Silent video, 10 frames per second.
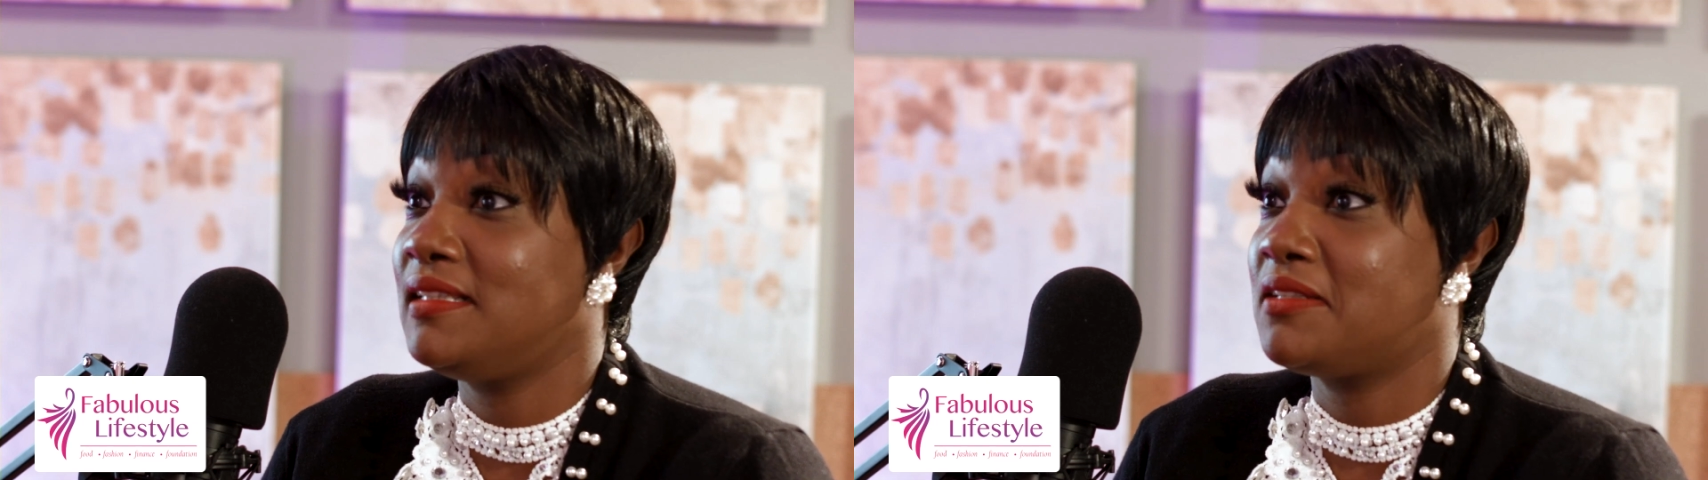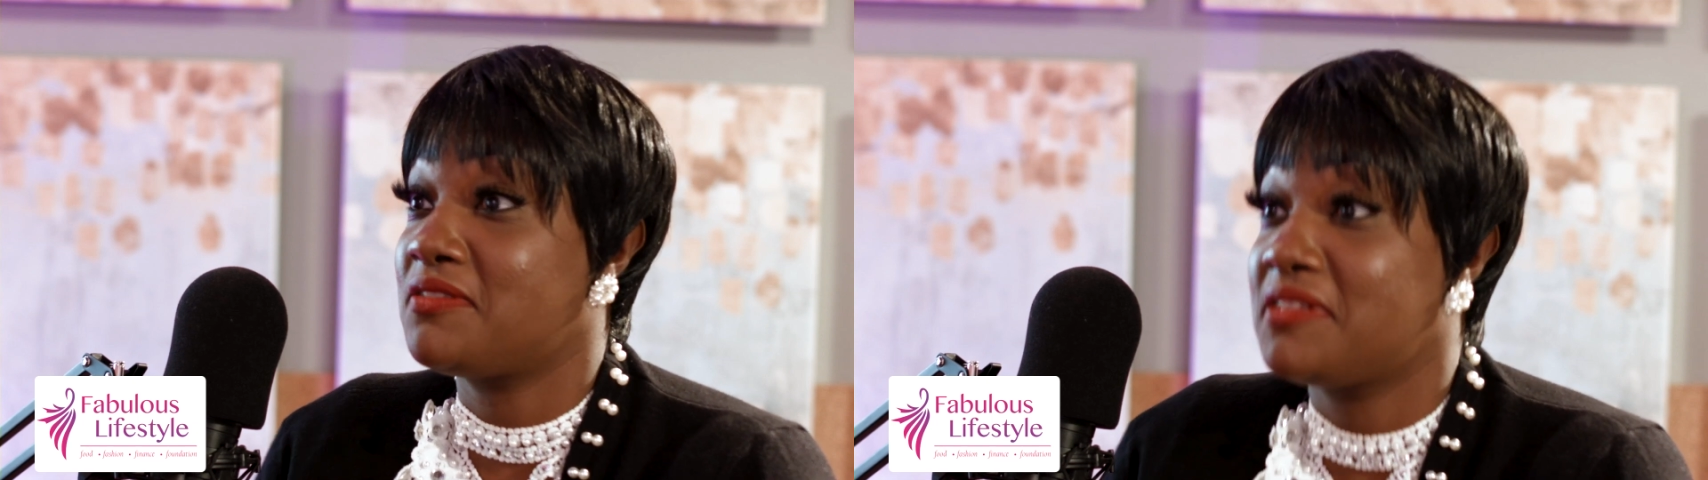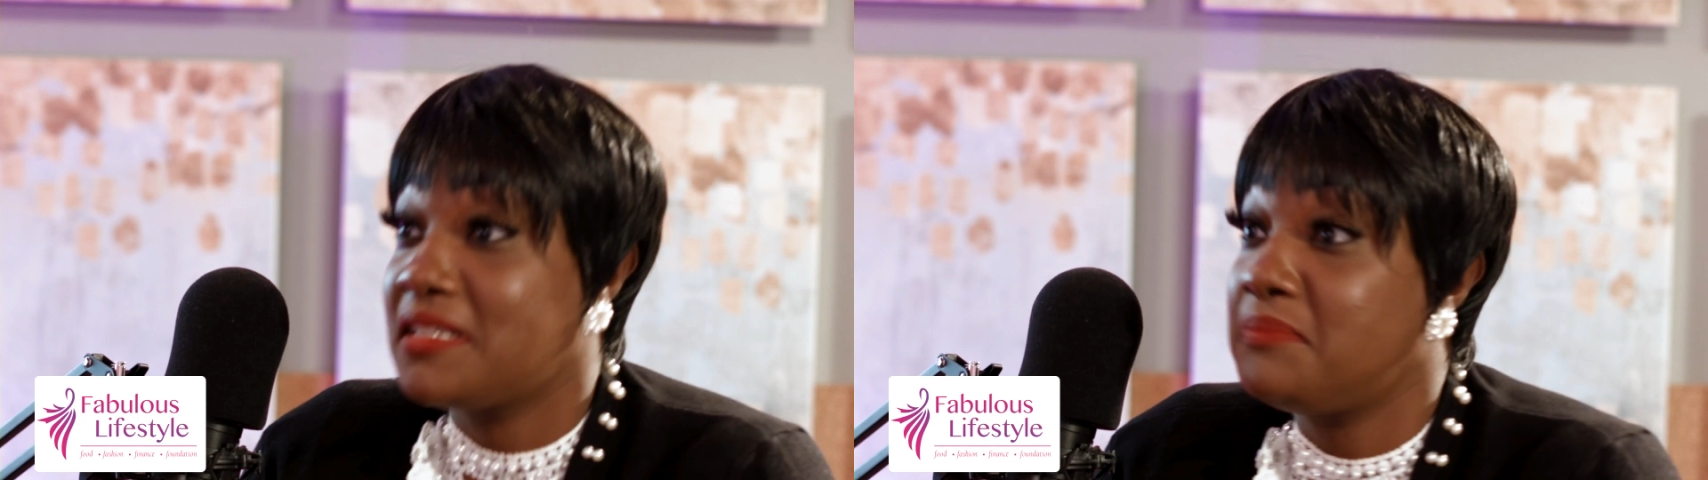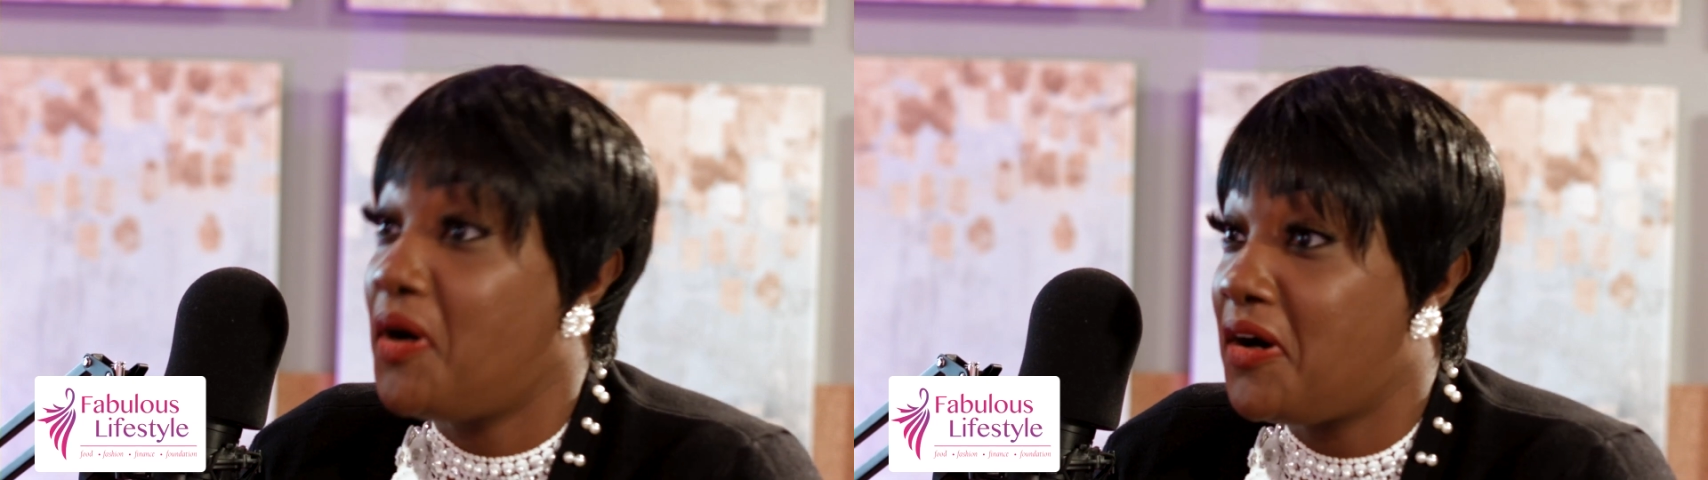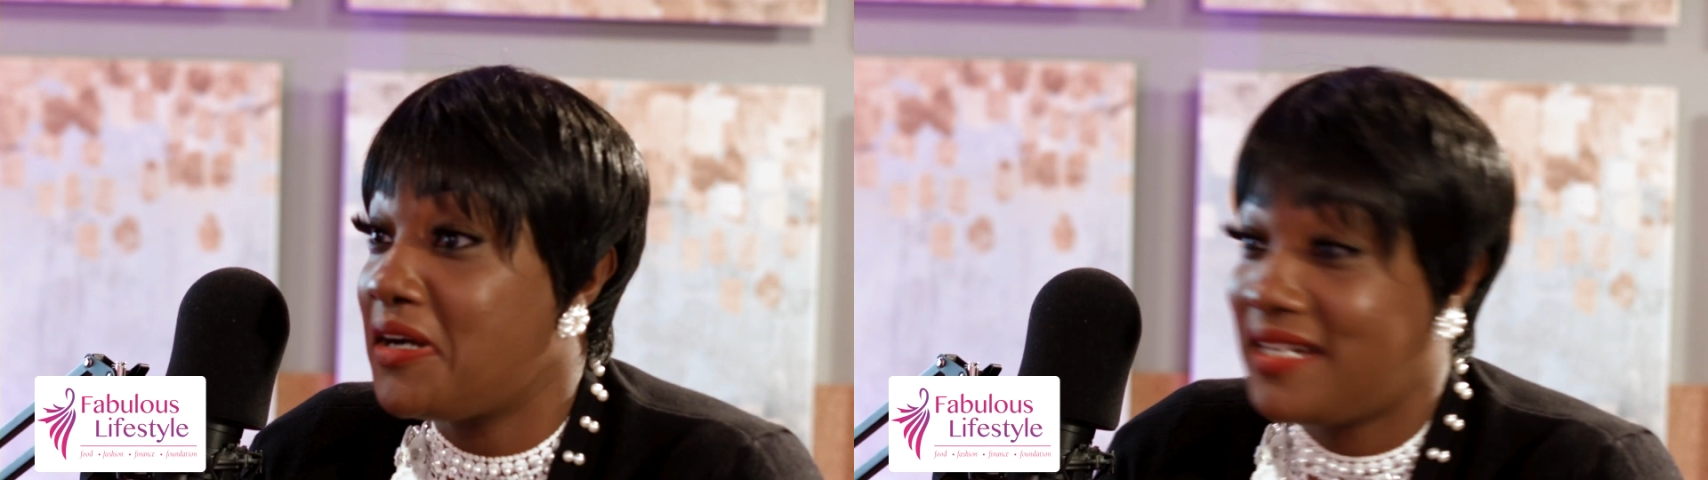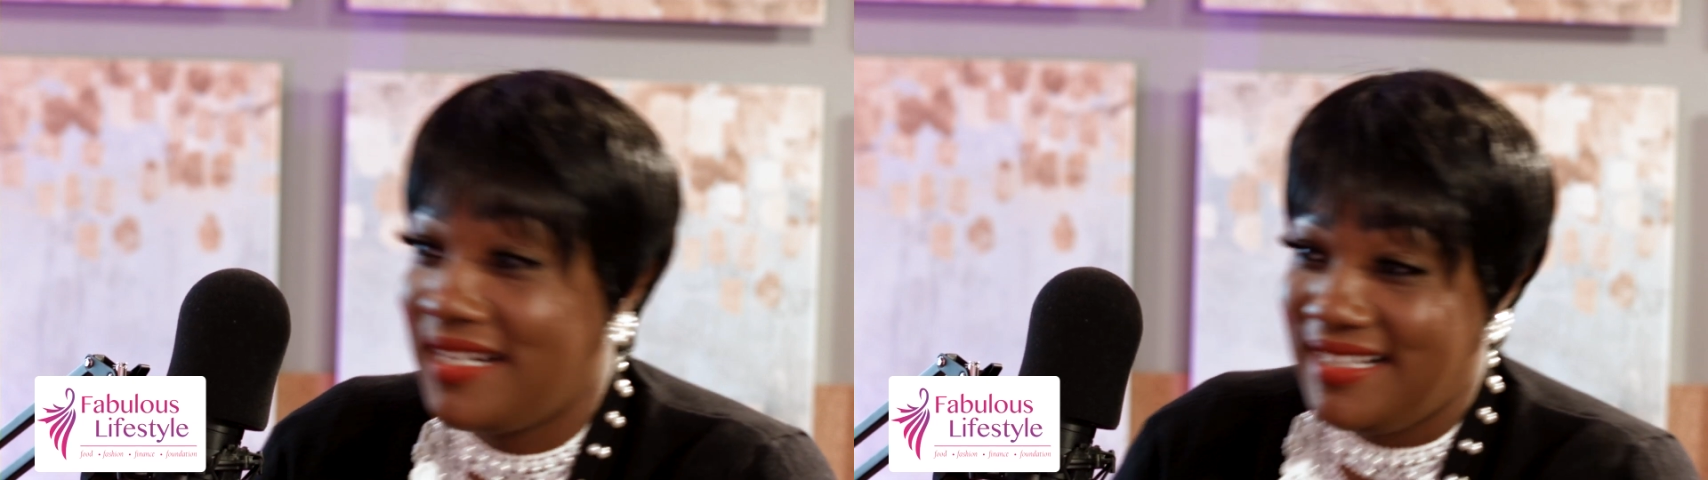literally the park.